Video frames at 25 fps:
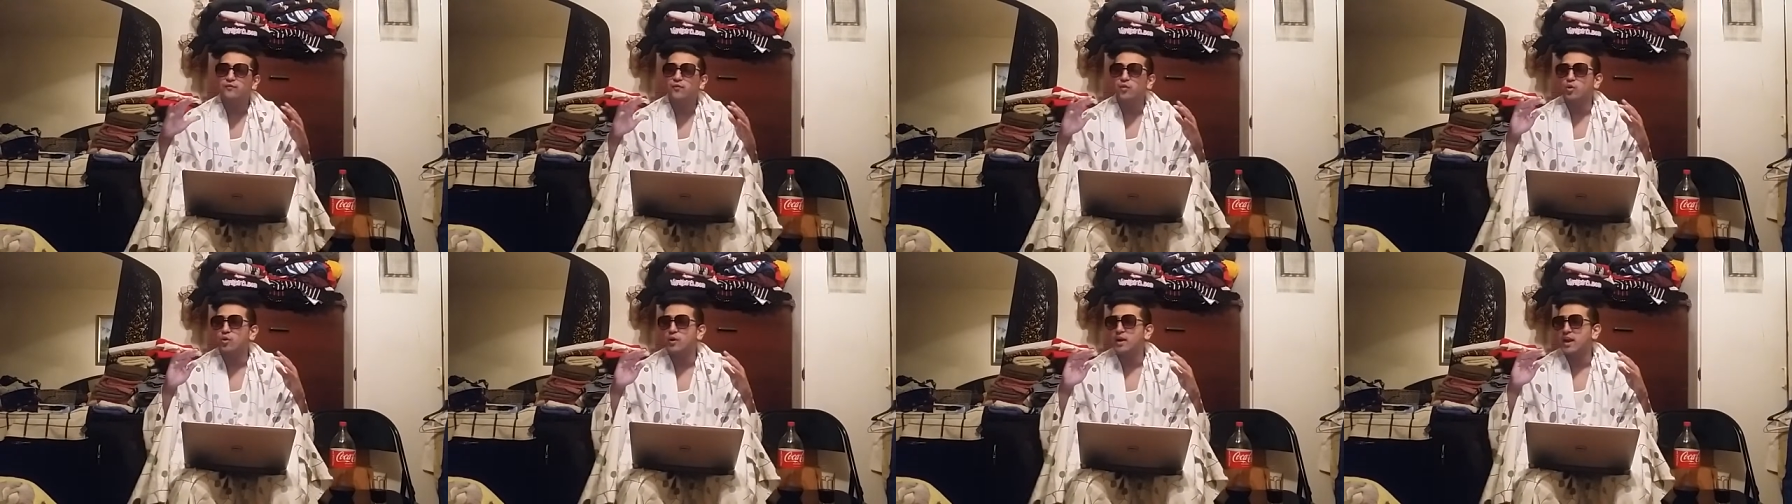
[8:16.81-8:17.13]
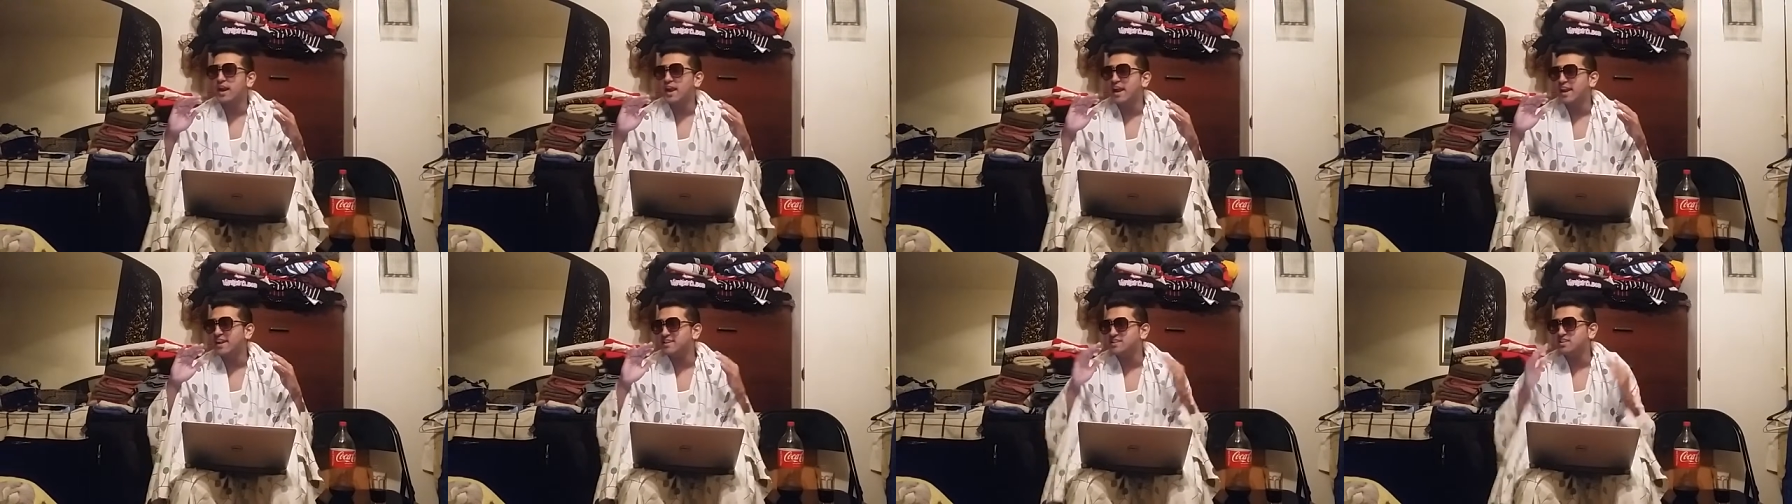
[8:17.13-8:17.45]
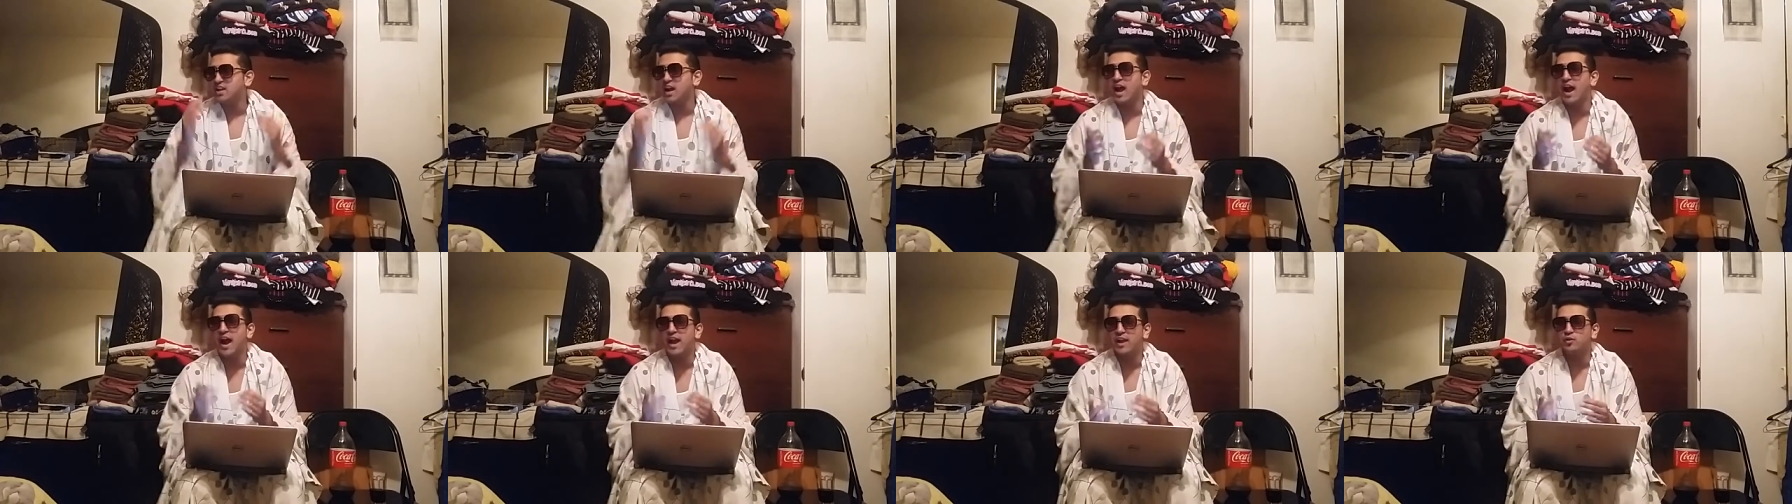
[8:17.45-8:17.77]
for a
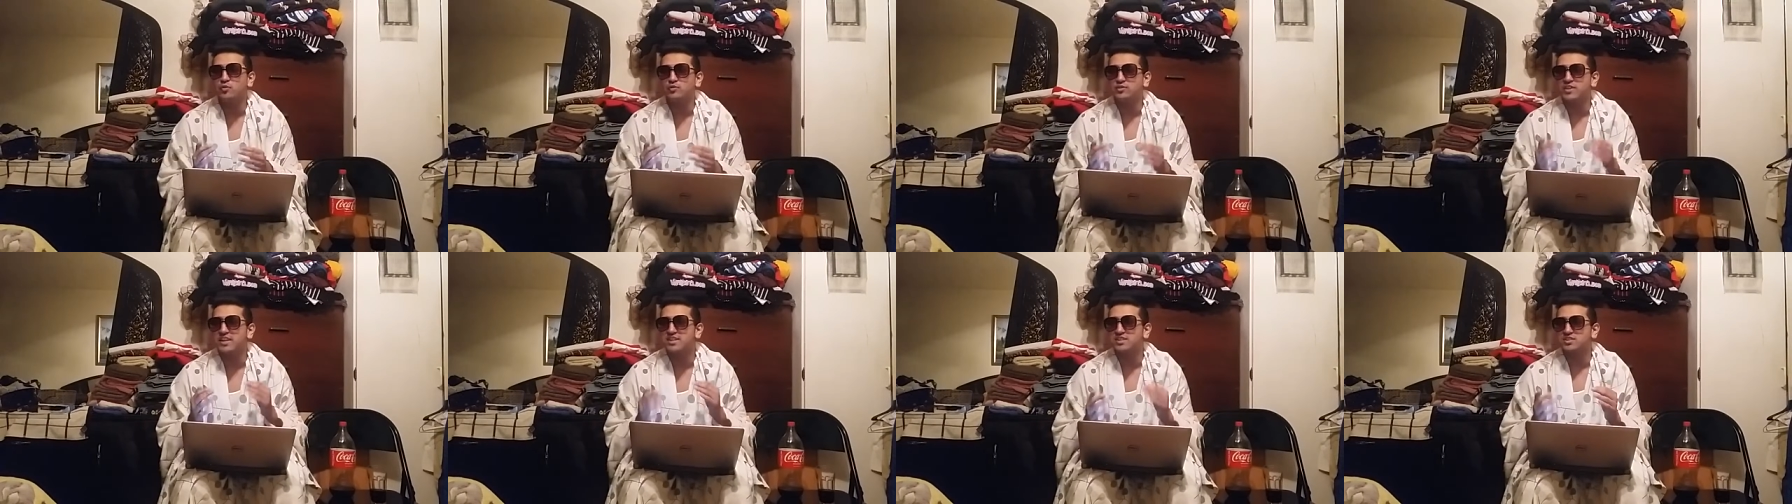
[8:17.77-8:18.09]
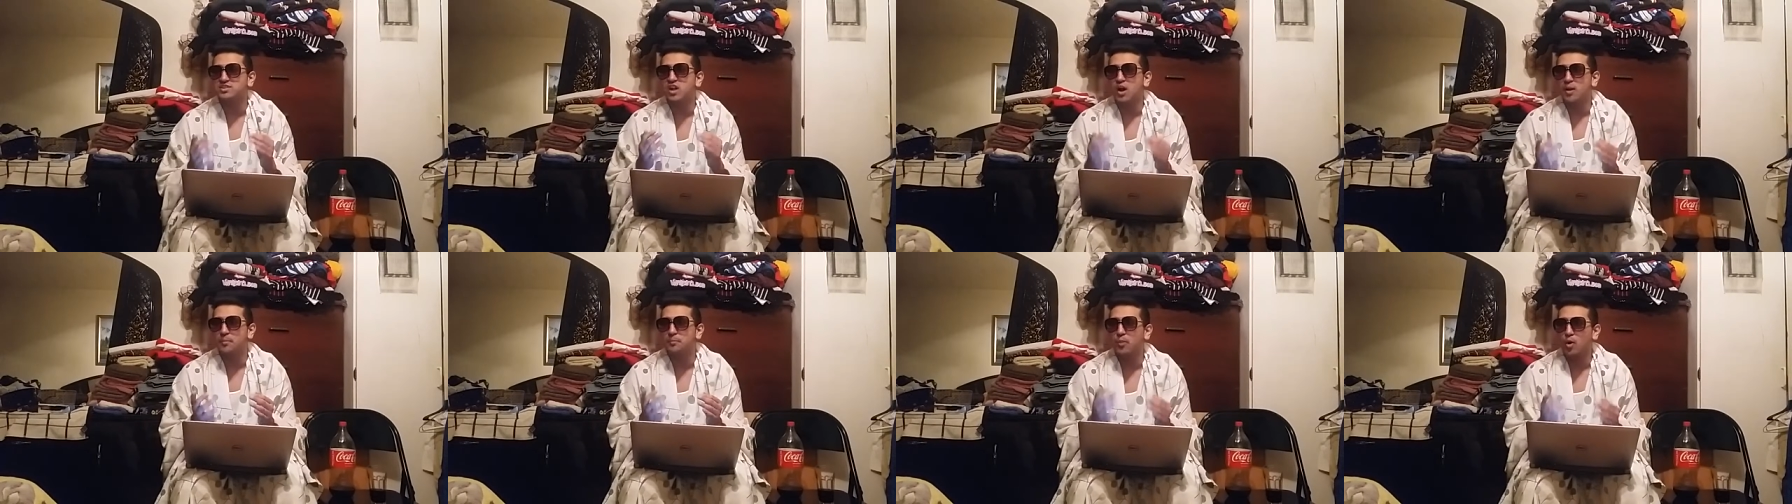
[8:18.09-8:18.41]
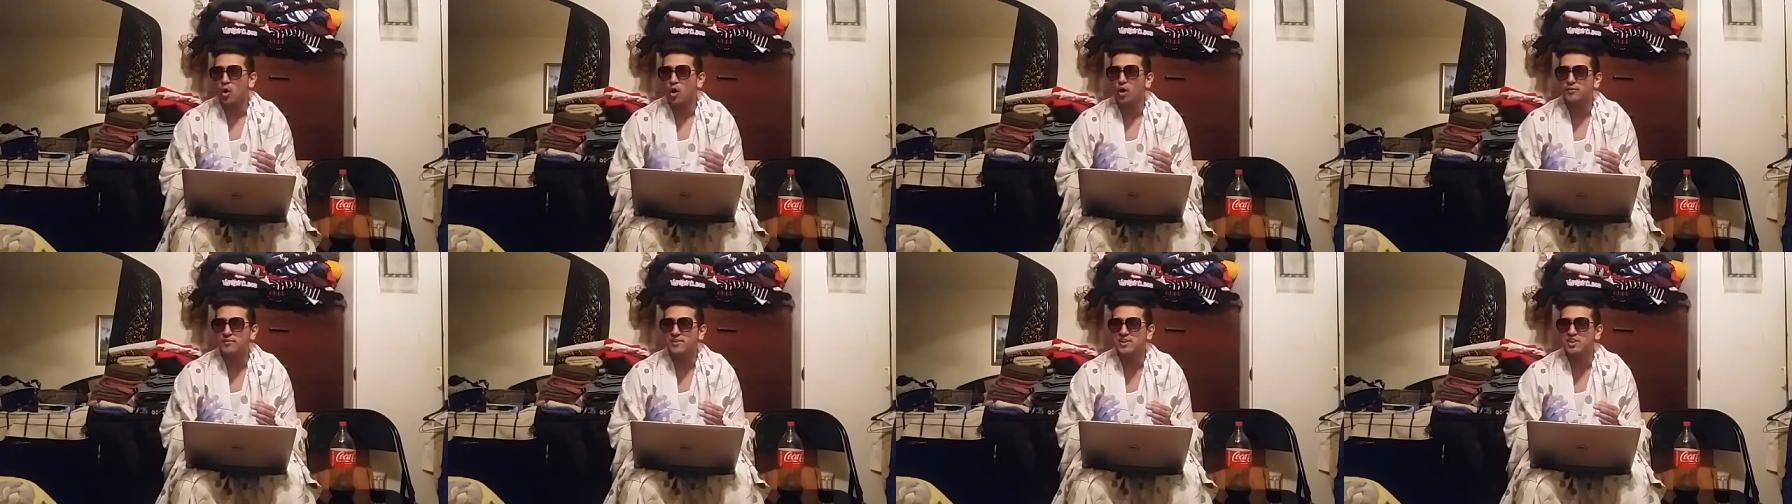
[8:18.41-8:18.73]
title that's not
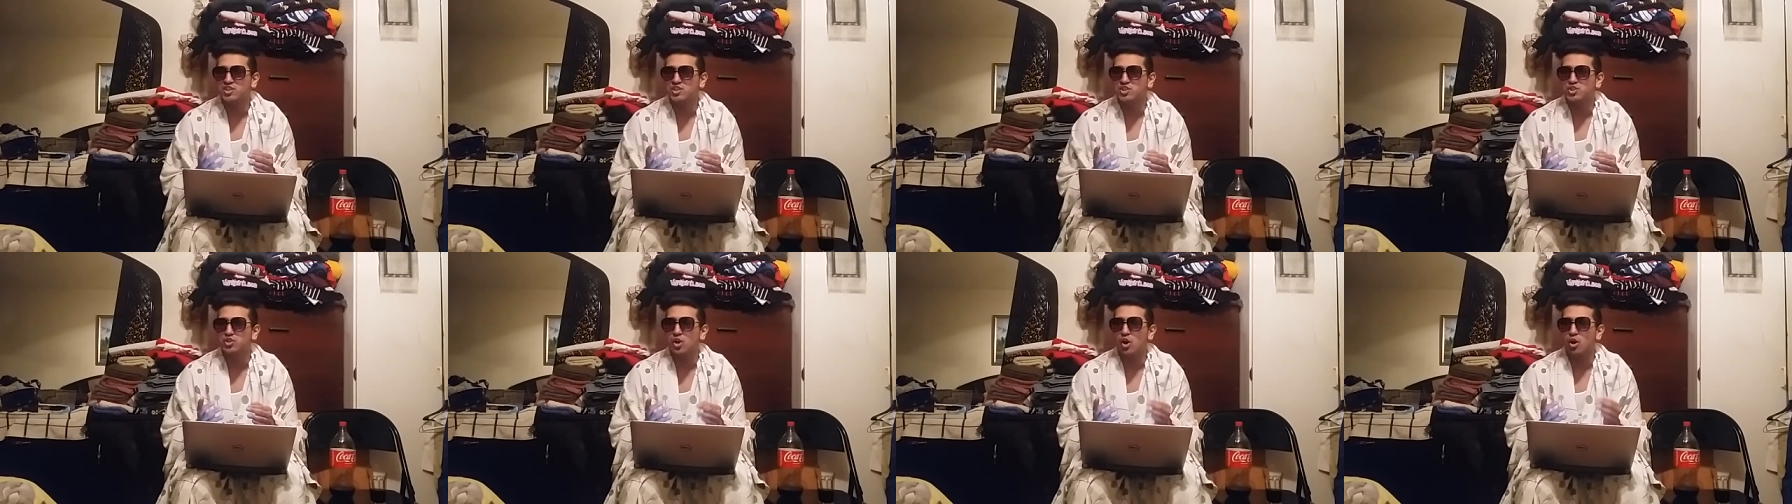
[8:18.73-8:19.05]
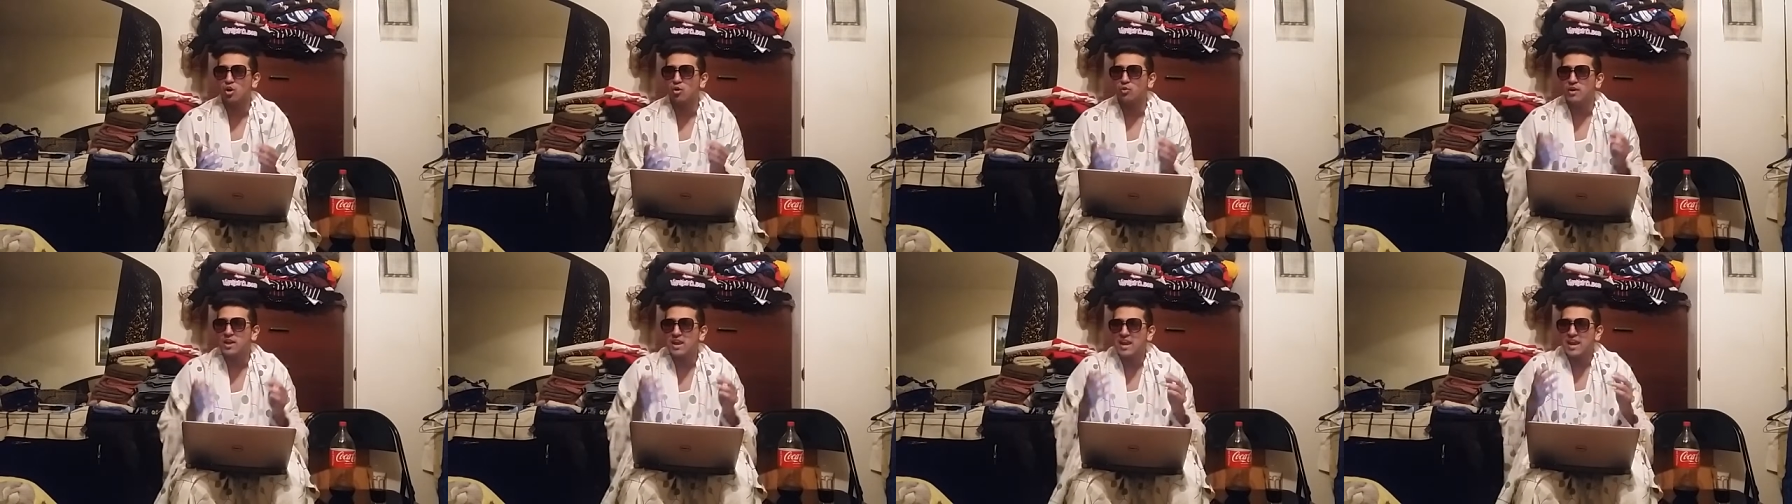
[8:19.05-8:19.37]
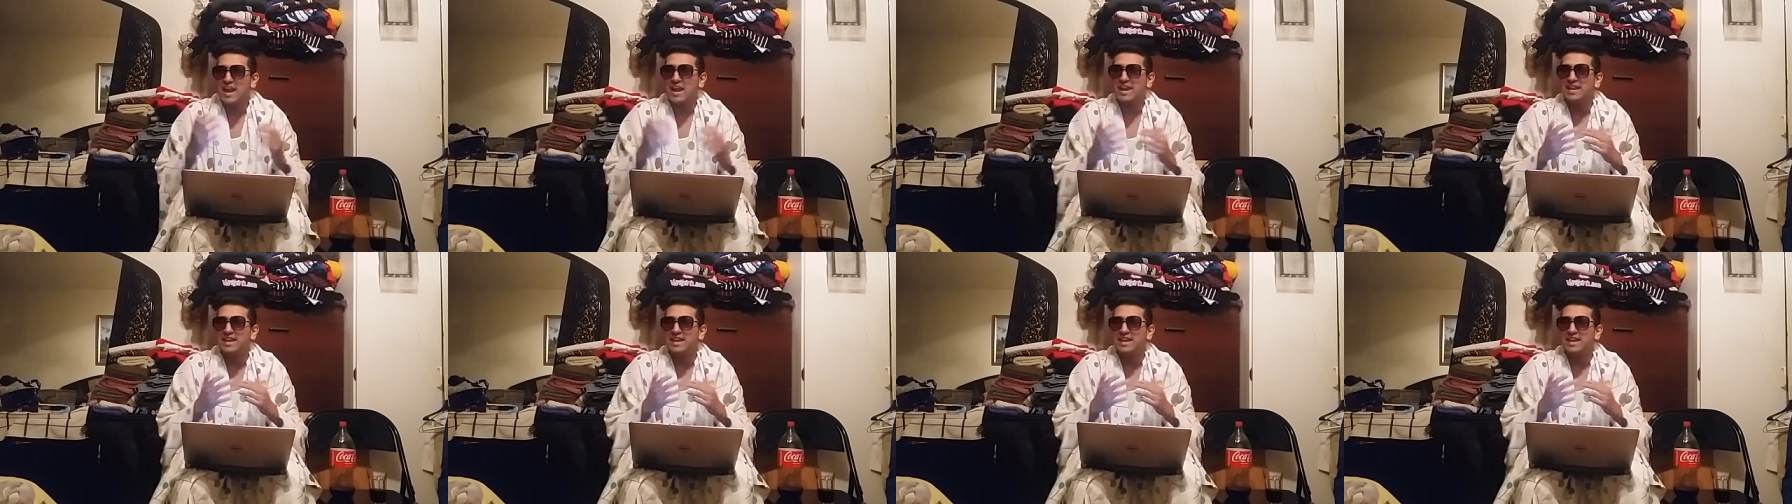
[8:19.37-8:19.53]
part of your show.